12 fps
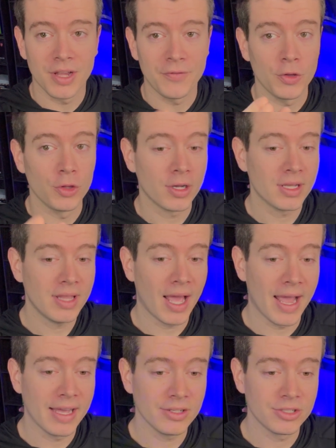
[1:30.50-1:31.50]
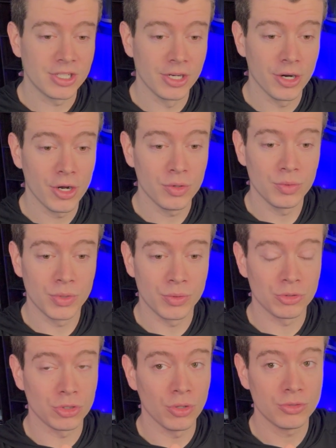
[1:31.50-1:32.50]
If you look at the A L zero, the
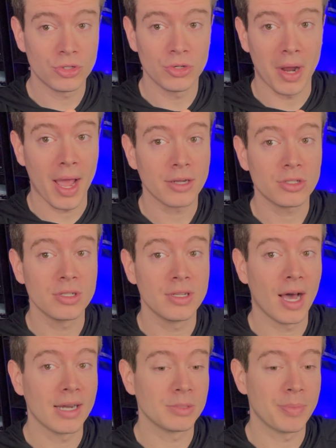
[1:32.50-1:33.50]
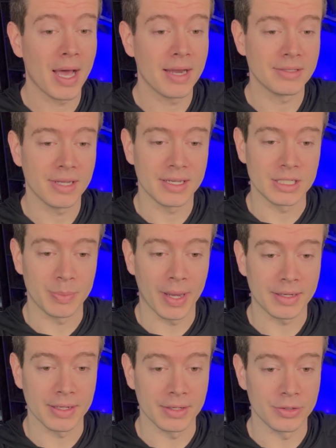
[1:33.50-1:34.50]
results are actually not as bad as I
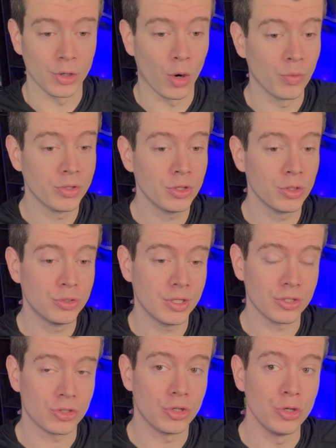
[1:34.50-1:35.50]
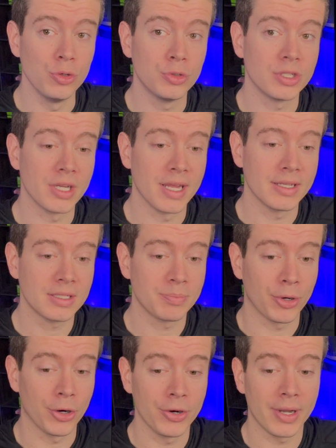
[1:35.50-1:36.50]
expected. You're only losing two cents
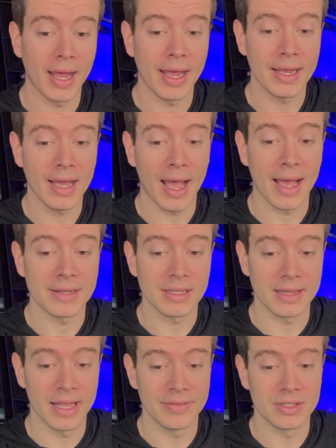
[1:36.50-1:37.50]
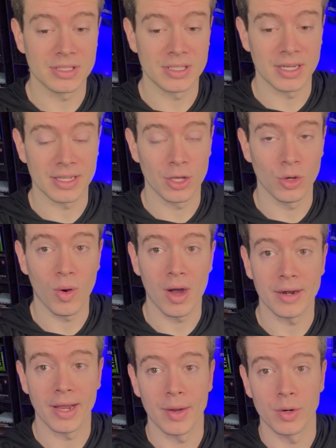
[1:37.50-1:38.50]
per day at eleven cent
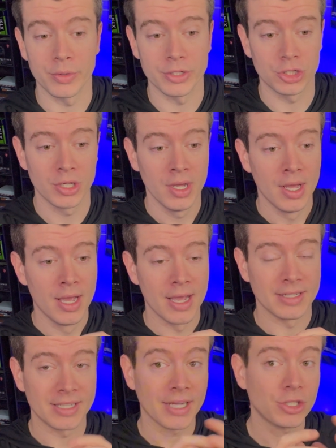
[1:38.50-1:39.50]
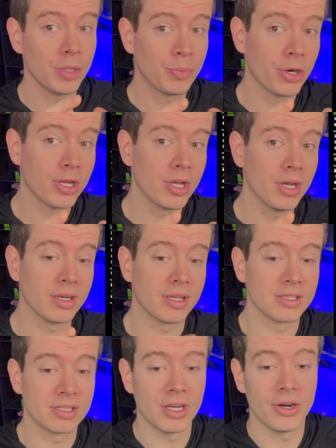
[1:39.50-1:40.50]
kilowatt hour, which is actually pretty good
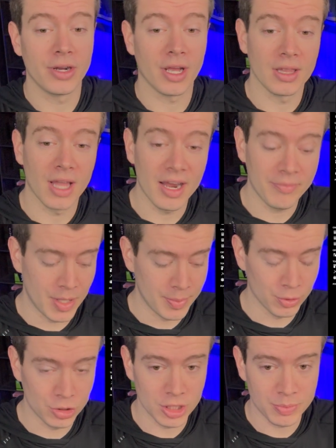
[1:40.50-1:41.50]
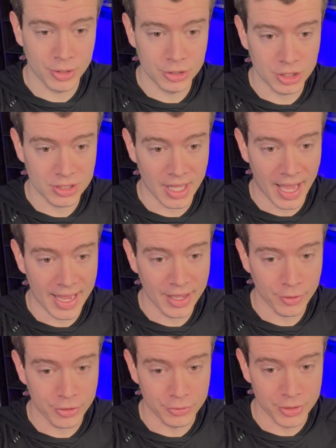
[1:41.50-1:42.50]
considering a lot of people just purchased the A
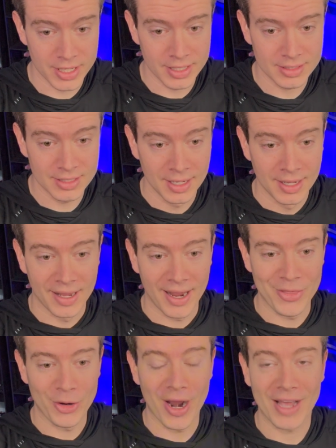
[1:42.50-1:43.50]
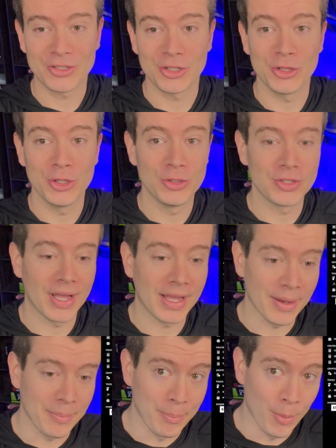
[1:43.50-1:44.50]
L threes and they're actually
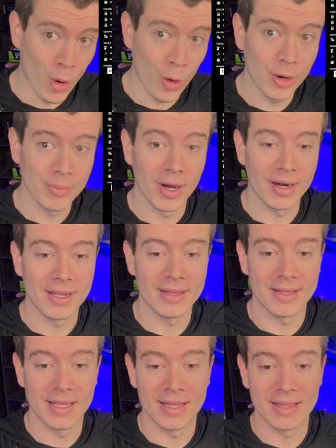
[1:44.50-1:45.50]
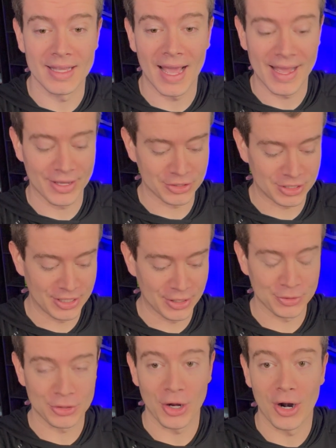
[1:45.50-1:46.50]
losing more money than the A L
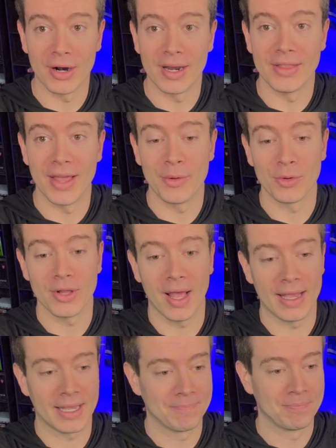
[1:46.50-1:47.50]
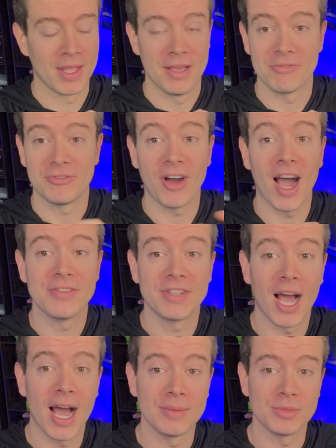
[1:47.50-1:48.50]
zeros are, and they were like five
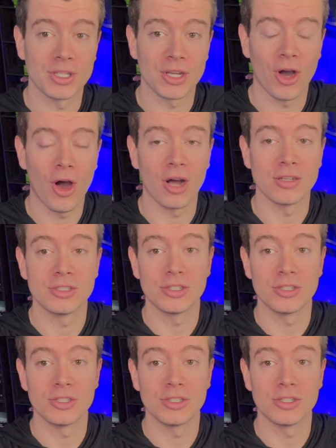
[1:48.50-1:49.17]
times the cost.